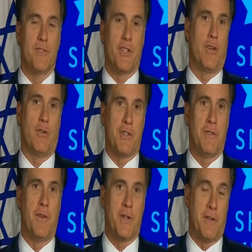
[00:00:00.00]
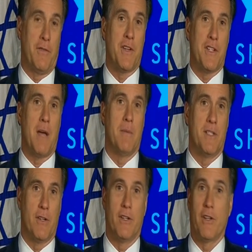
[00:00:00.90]
secure sufficient fissile
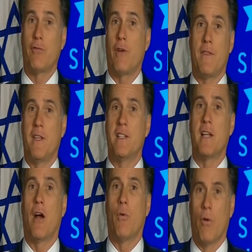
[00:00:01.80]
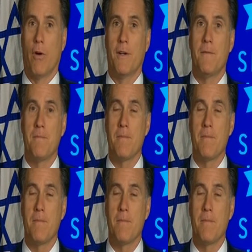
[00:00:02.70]
material to threaten the entire world,